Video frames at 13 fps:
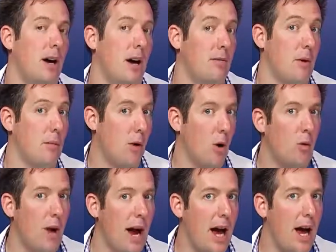a
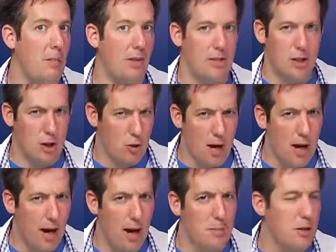program, of a
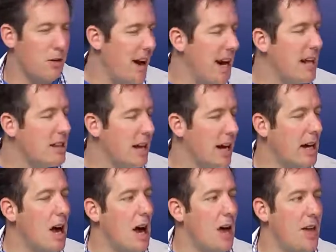script, or anything
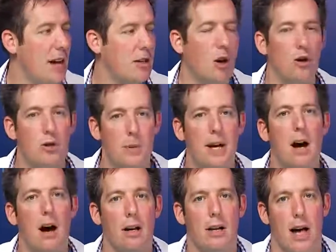that goes
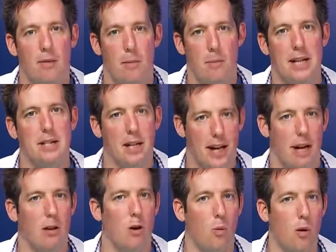beyond kind of a basic
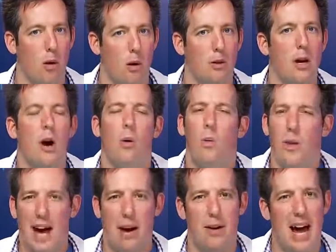hello world
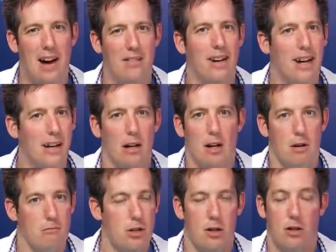without having
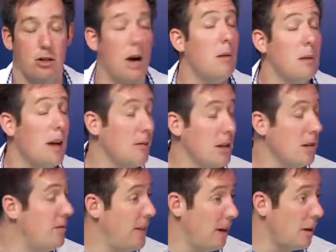some level
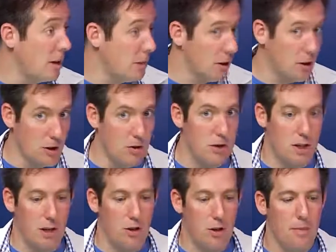of variable
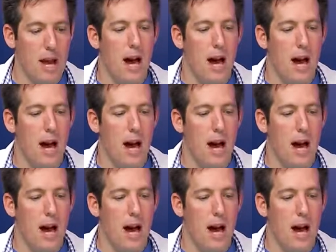usage.